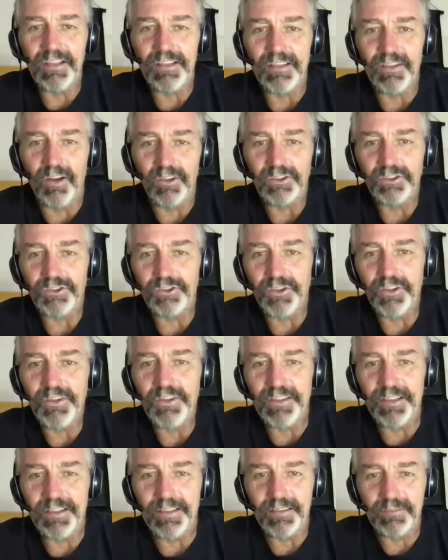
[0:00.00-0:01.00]
set in
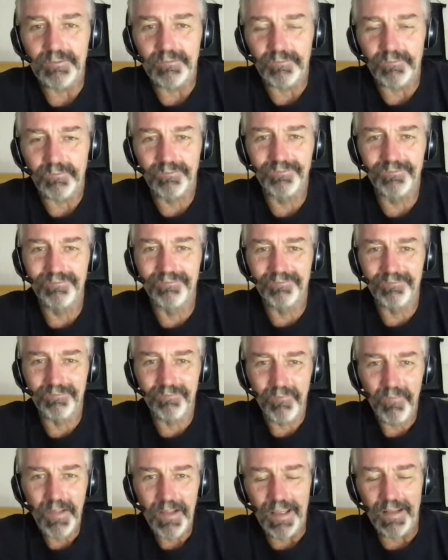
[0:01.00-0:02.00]
Australia. And
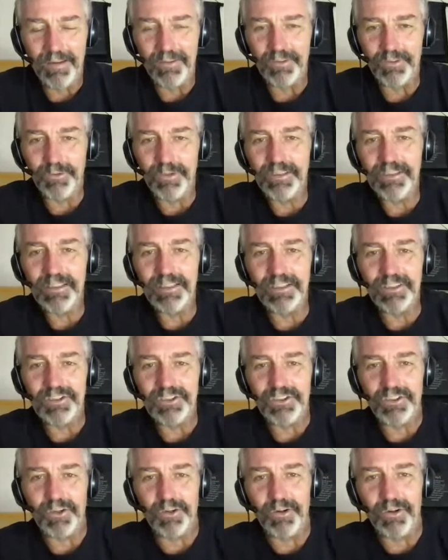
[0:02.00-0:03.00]
it was a really
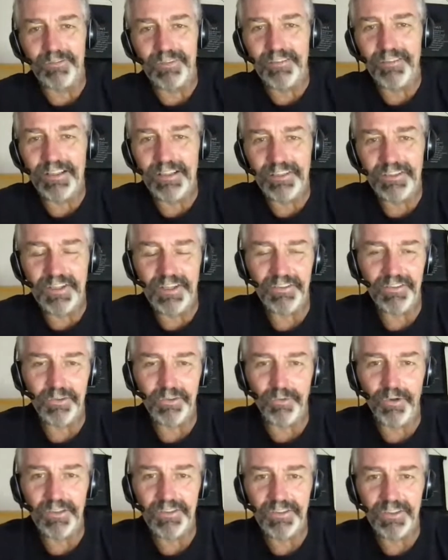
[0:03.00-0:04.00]
good show. If you ever get a
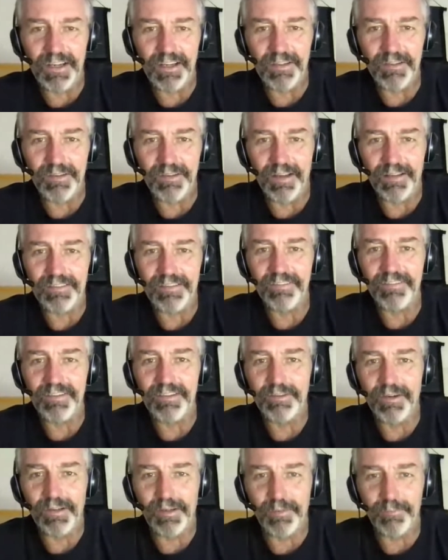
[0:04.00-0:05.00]
chance to watch it, I
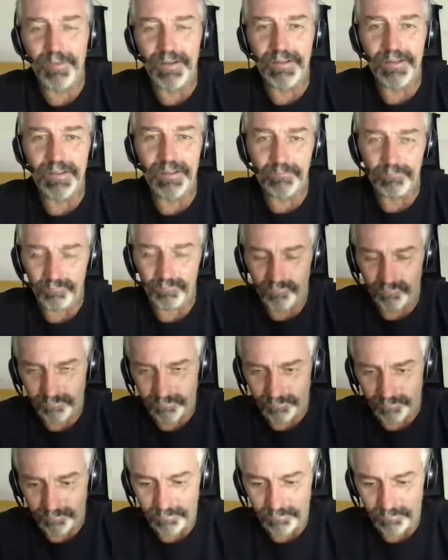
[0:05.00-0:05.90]
definitely recommend it.